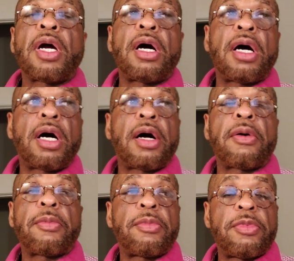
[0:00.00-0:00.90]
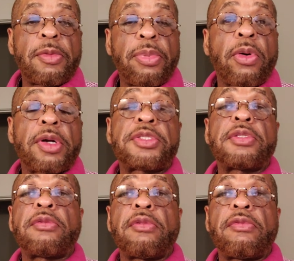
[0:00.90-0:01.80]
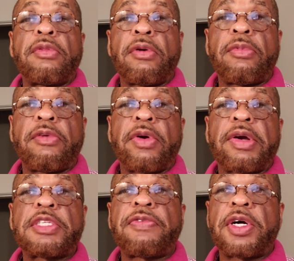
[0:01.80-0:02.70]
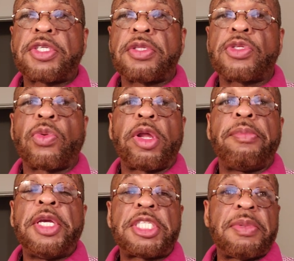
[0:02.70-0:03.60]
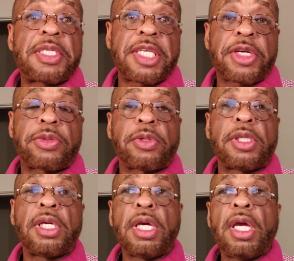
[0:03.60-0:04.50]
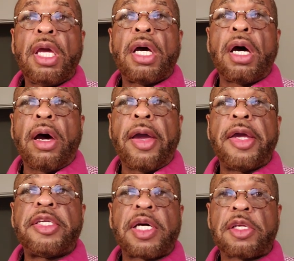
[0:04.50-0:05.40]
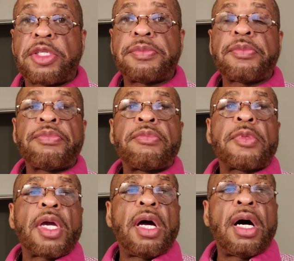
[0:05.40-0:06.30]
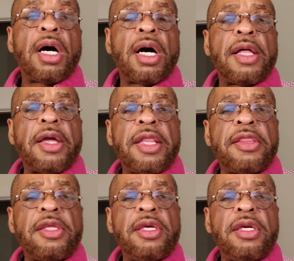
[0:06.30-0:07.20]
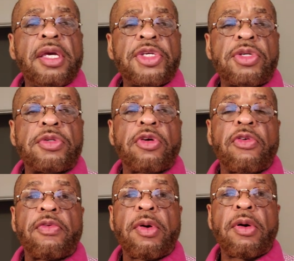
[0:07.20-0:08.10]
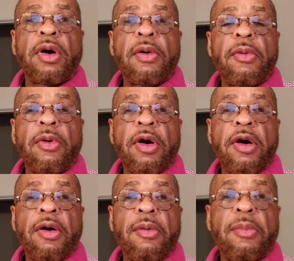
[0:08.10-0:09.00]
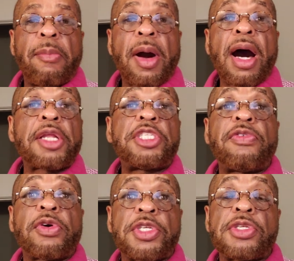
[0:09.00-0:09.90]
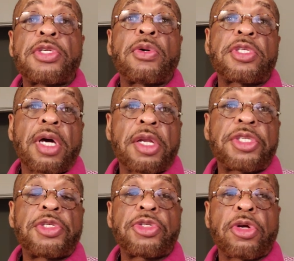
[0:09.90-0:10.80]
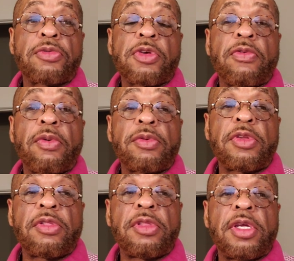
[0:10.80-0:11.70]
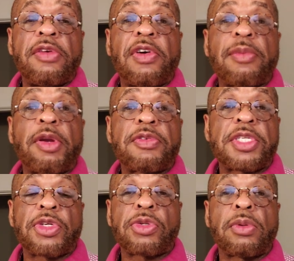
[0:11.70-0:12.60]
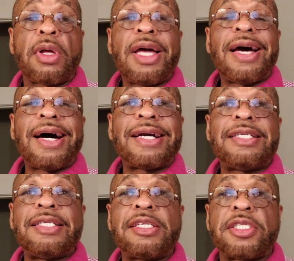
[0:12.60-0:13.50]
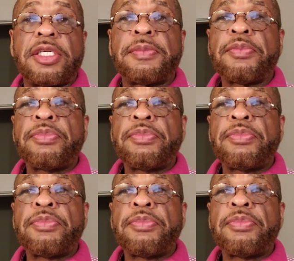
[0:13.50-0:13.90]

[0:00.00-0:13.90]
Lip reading: the parts and the various functions, what it means to be sexually intelligent, and the issues of biology versus sociology in terms of the development of sexual identity.